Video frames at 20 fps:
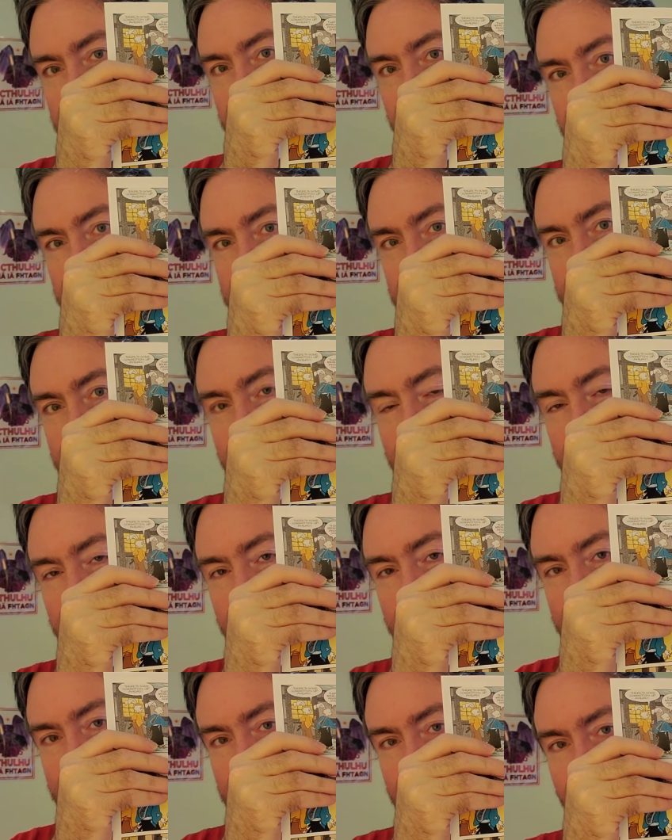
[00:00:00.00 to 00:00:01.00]
the book has been in
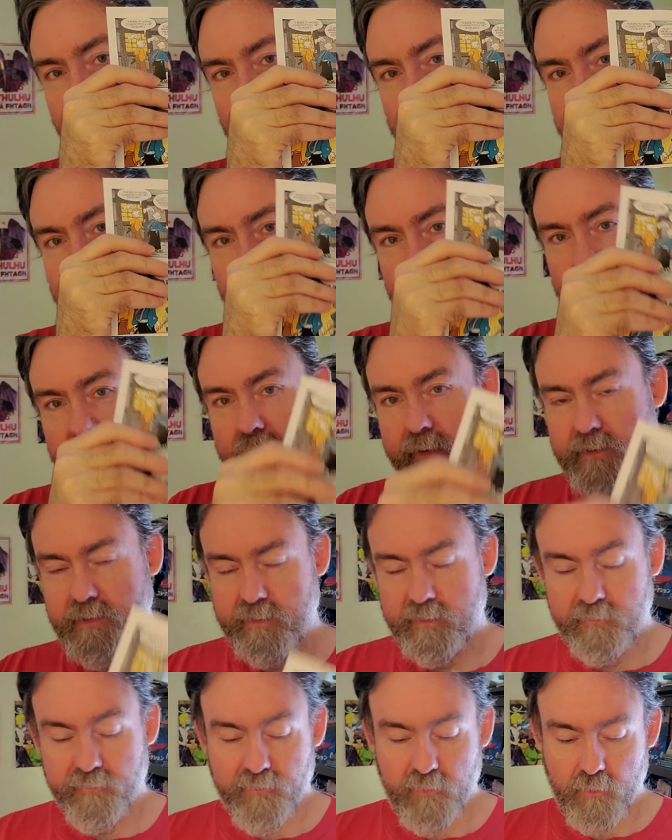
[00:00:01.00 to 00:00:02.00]
black and white, but now
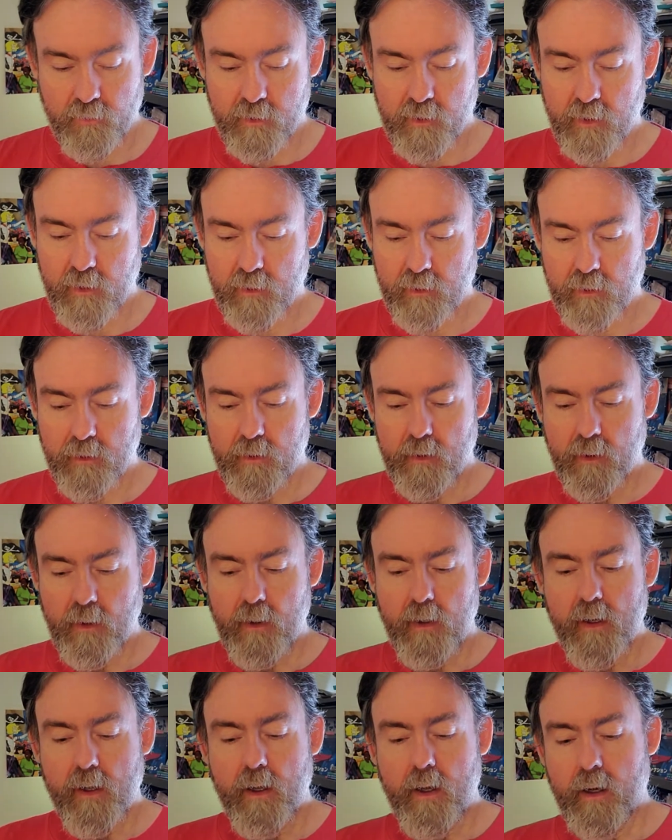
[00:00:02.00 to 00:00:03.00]
it's in full color.
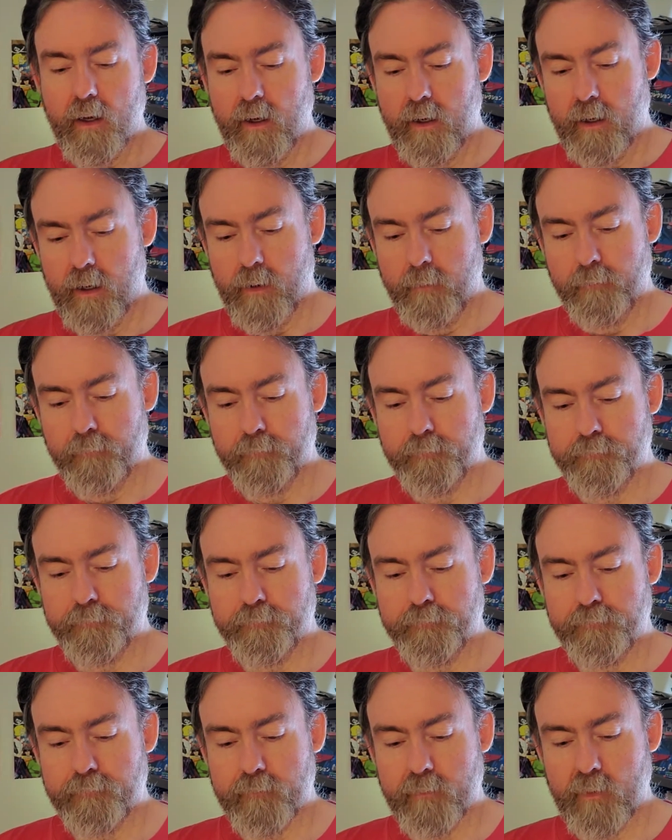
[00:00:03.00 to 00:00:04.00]

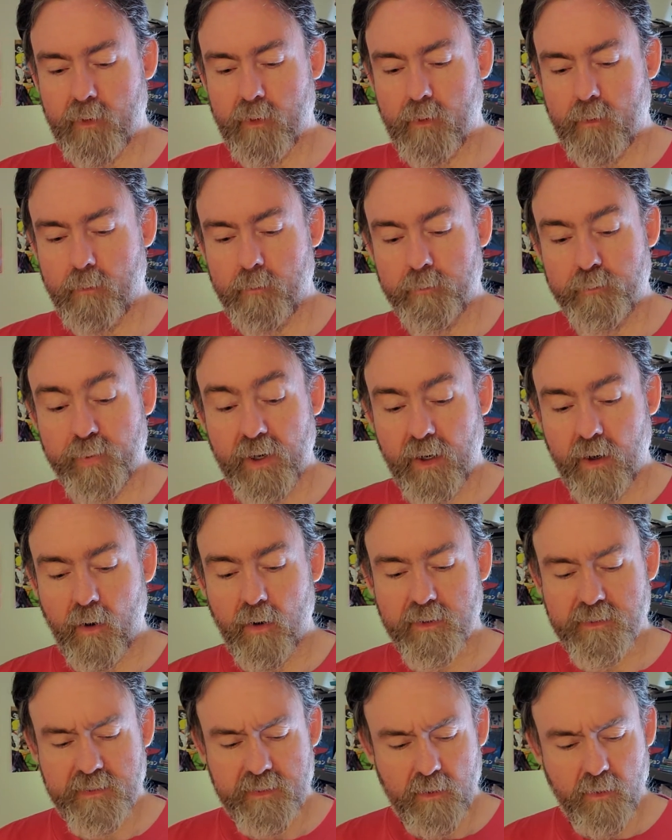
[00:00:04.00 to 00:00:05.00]
But
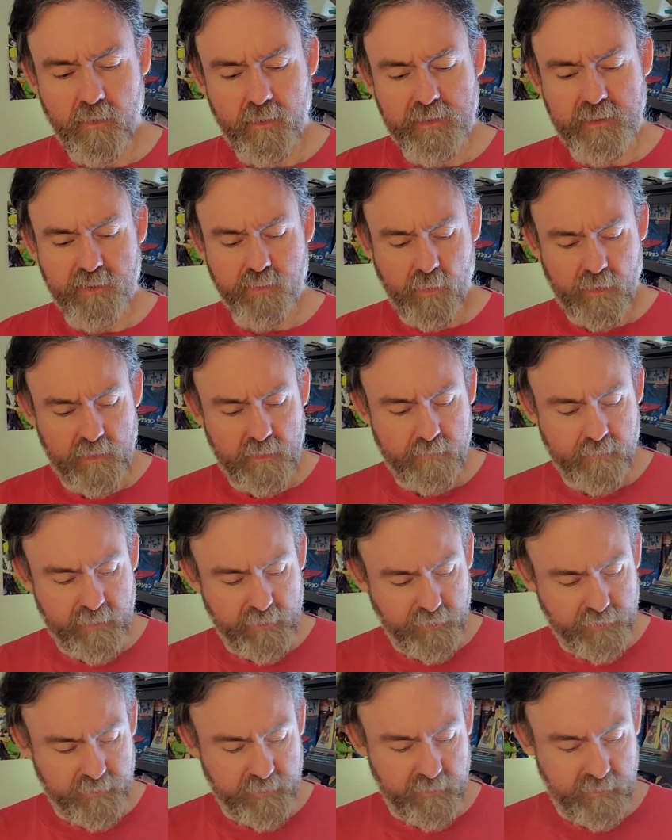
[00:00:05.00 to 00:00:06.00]
also I just wanted to
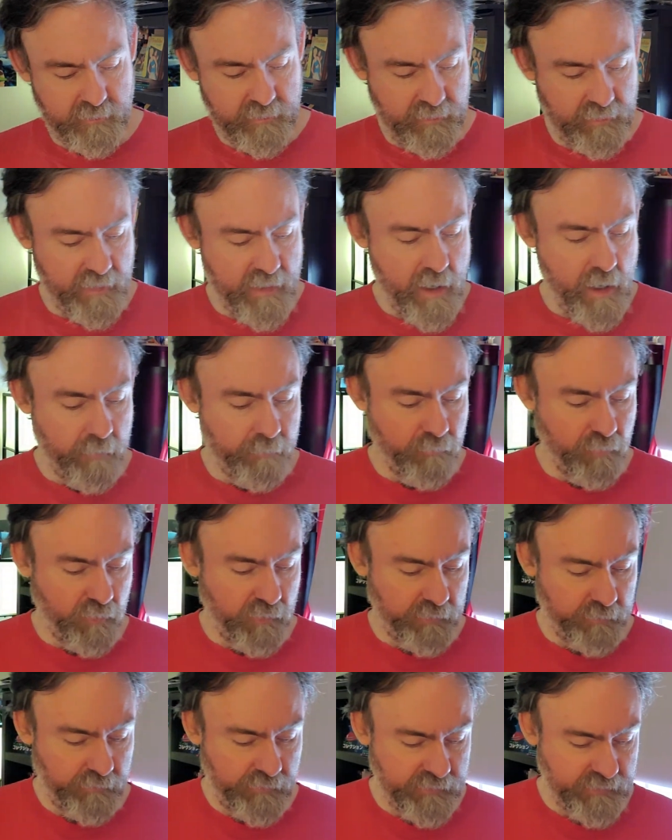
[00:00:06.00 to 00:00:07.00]
mention the
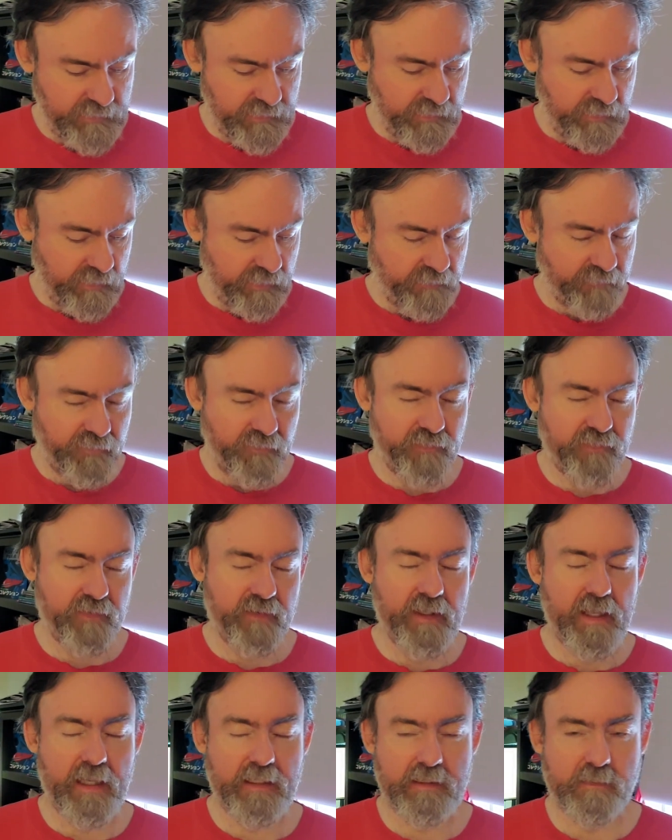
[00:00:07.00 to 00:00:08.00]
numbering, because
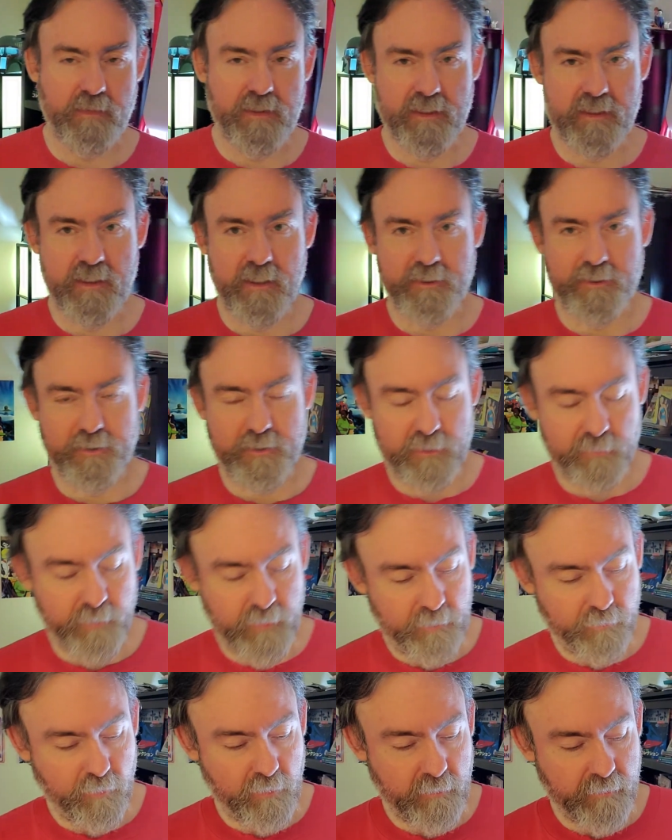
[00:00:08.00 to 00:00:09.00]
I've had some discussions with
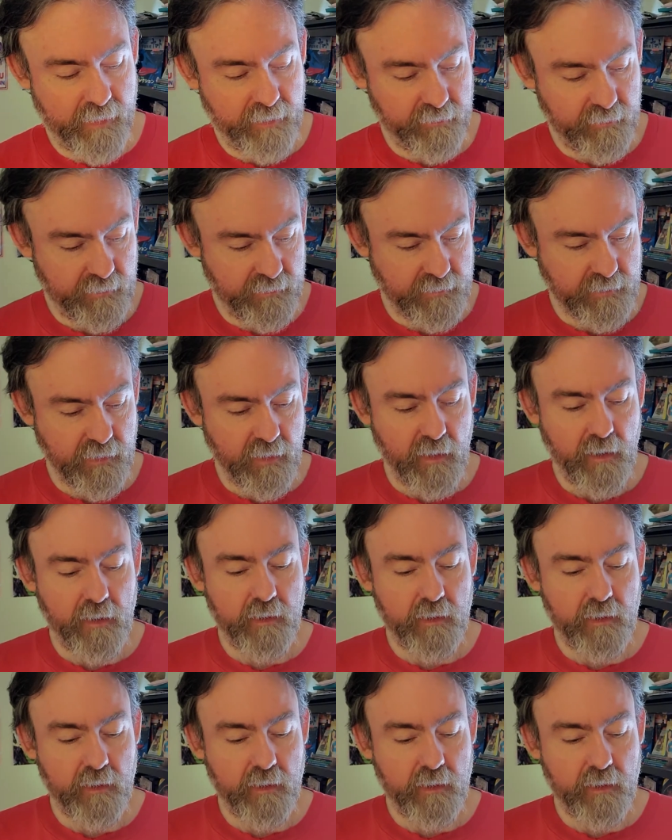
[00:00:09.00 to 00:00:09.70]
people about this.